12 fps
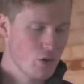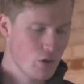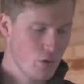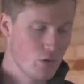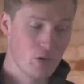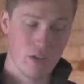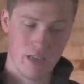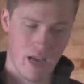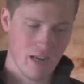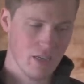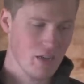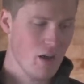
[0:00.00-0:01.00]
goose,
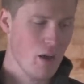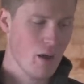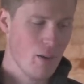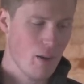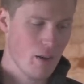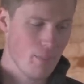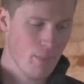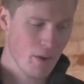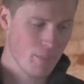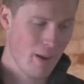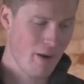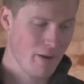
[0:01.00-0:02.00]
Canada,
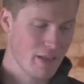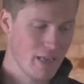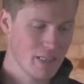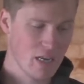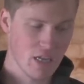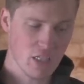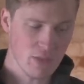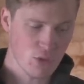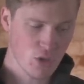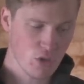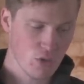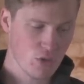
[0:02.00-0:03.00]
monk parakeet,
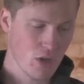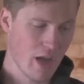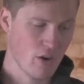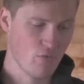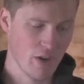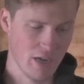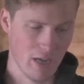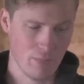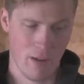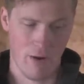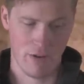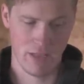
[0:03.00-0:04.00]
Egyptian goose, and a ringneck
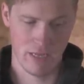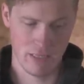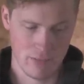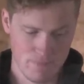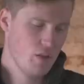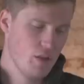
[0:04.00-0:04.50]
parakeet.